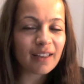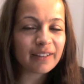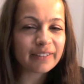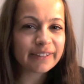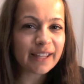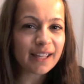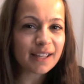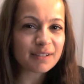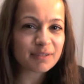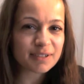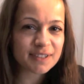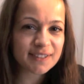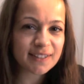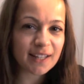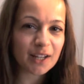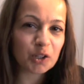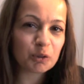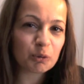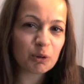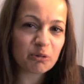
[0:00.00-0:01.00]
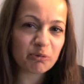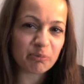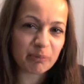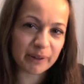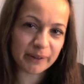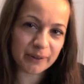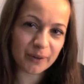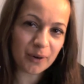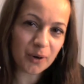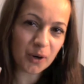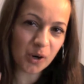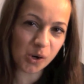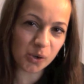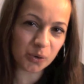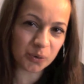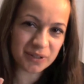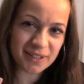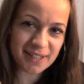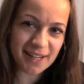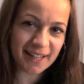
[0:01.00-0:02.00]
that stayed with me the
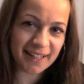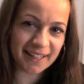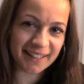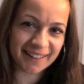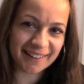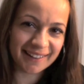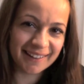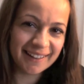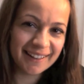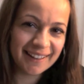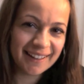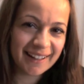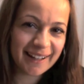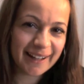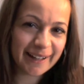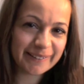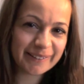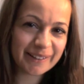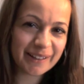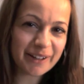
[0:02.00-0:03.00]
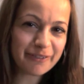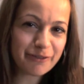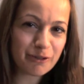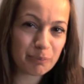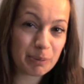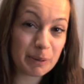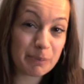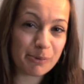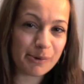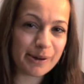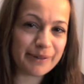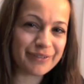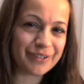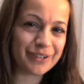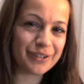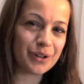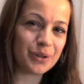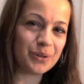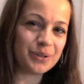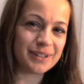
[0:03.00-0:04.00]
whole day, and other people
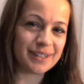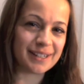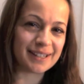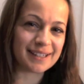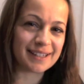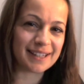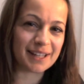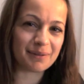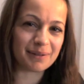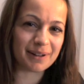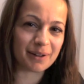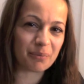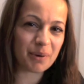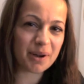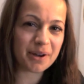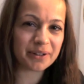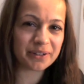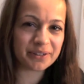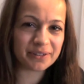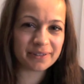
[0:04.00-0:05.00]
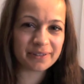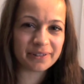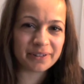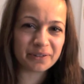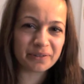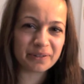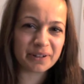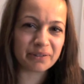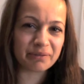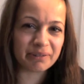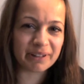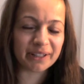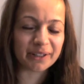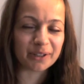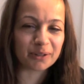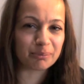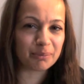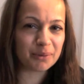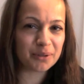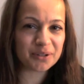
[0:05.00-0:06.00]
even noticed. They were like, wow, you're in a really
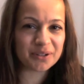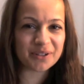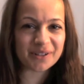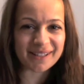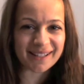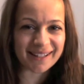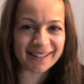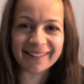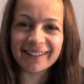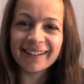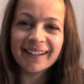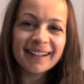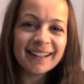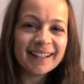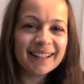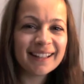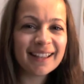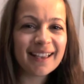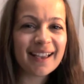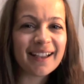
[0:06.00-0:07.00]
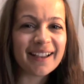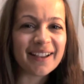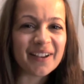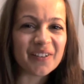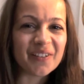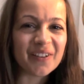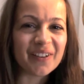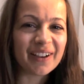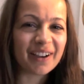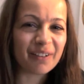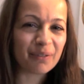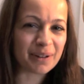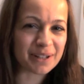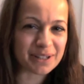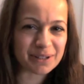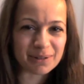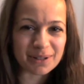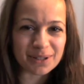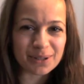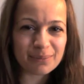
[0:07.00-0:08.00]
good mood. And I went
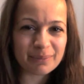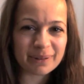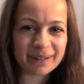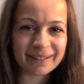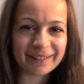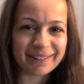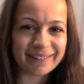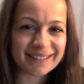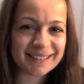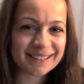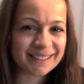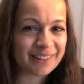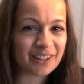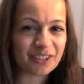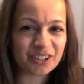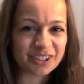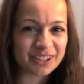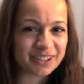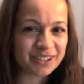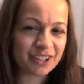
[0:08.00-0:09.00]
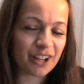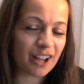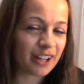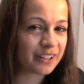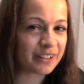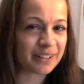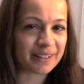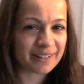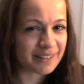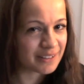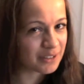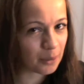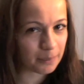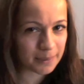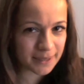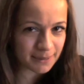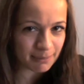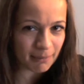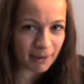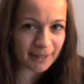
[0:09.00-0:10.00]
to a Zumba class and I couldn't stop
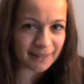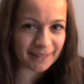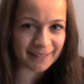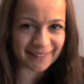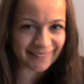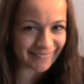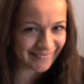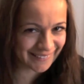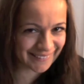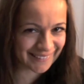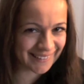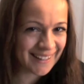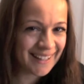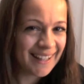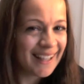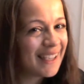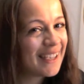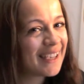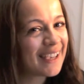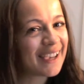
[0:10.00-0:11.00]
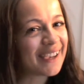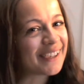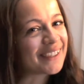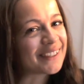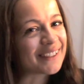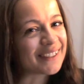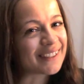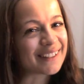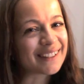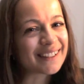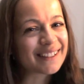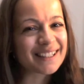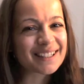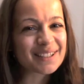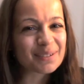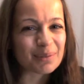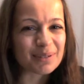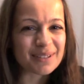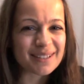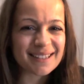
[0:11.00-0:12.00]
smiling, and
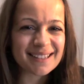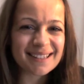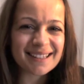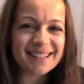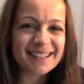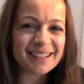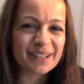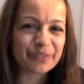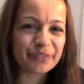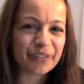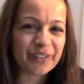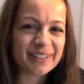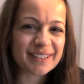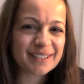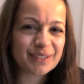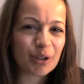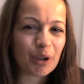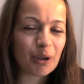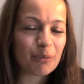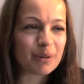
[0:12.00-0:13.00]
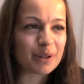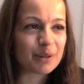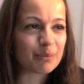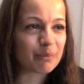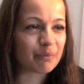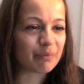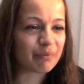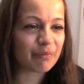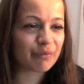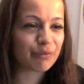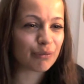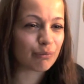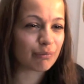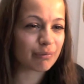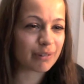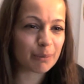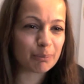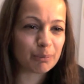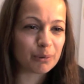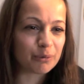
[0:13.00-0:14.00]
this was the first time in a
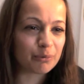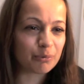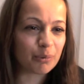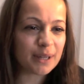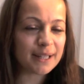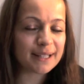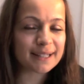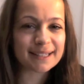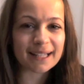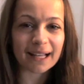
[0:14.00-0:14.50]
couple of weeks